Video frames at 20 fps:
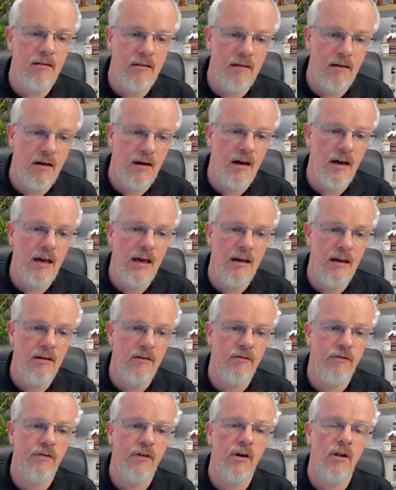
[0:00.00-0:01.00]

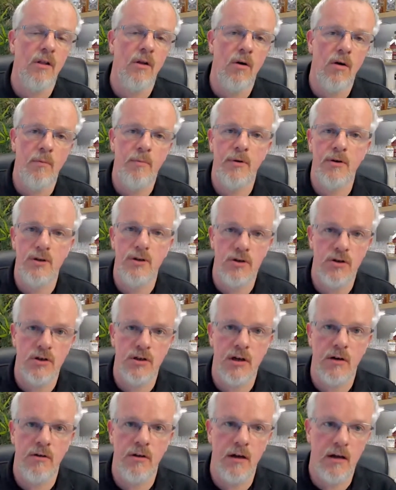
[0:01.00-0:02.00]
for a lot of
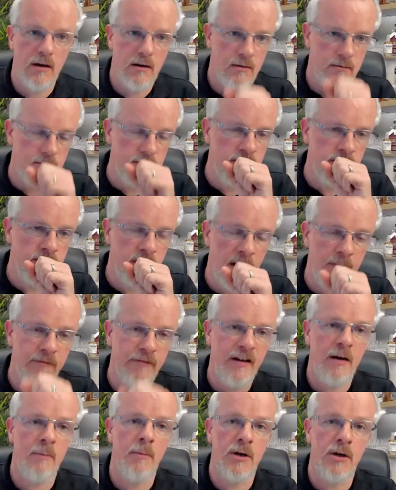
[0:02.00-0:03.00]
producers out there, I'm
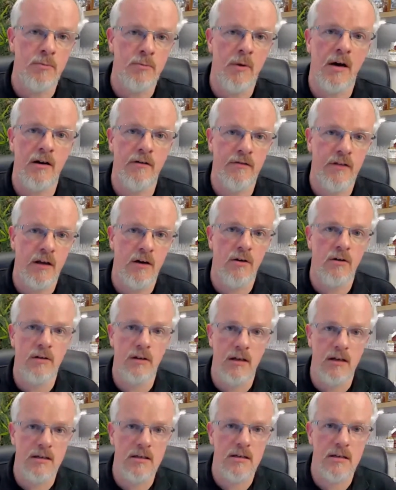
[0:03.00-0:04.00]
very much part of their
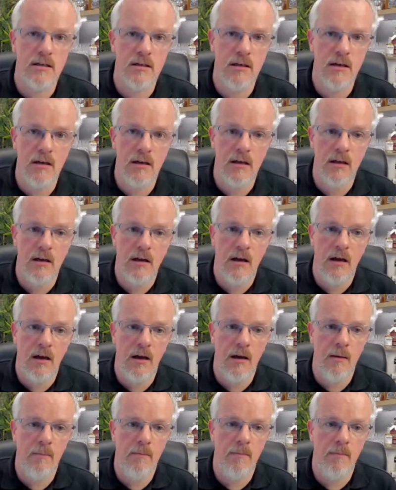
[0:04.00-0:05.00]
audience,
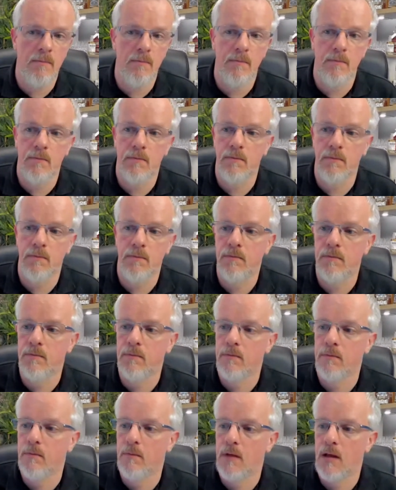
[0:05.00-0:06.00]
their
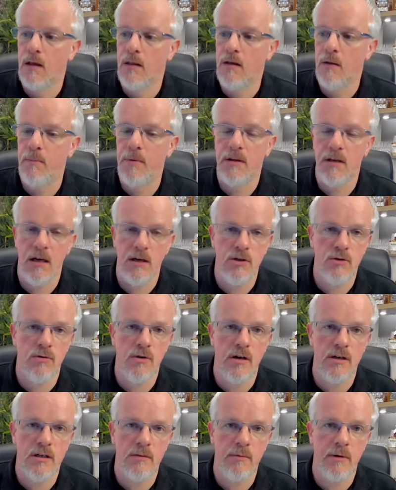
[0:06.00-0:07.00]
potential
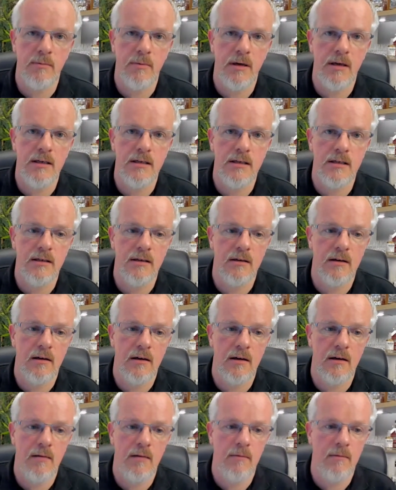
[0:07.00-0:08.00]
customer base.
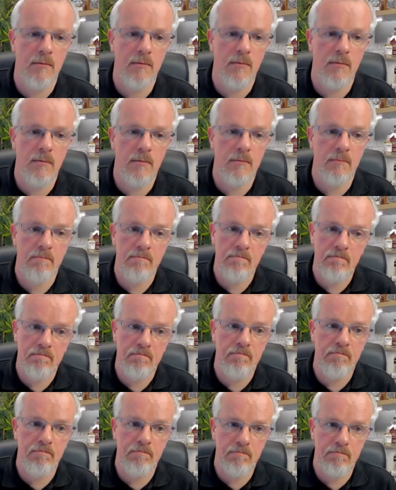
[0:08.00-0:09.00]

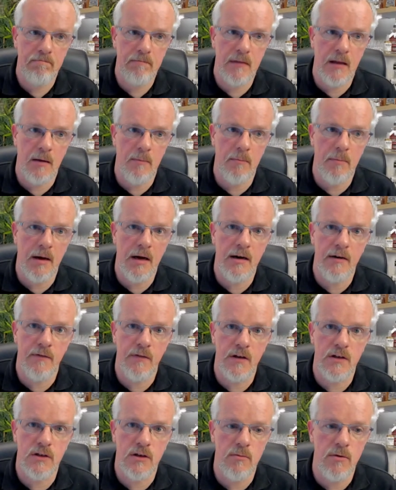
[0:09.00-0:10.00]
I'm part of
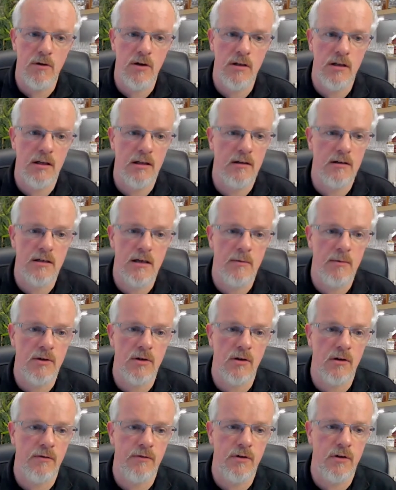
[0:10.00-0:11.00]
this community, the same
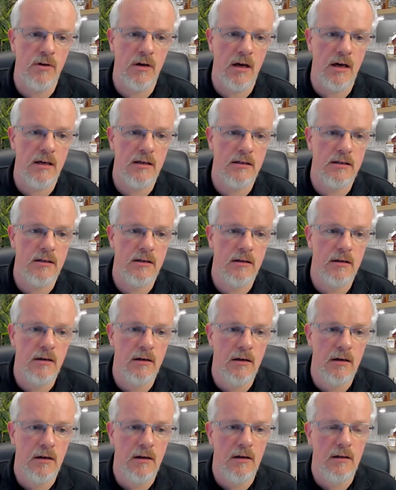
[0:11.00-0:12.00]
as all of you guys.
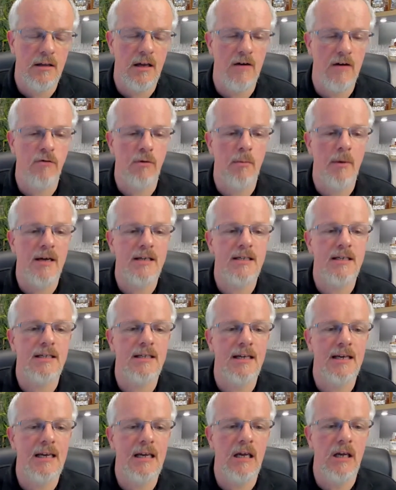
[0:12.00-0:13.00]
Daniel Vermas is
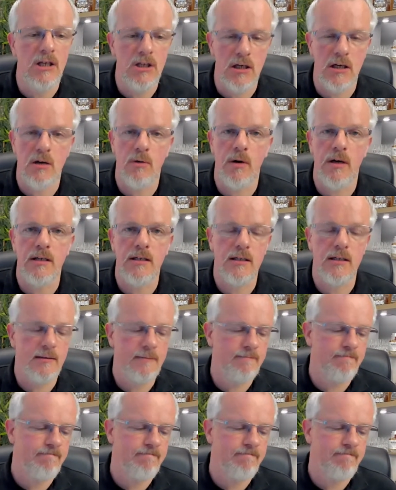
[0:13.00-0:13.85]
saying, easy quiz.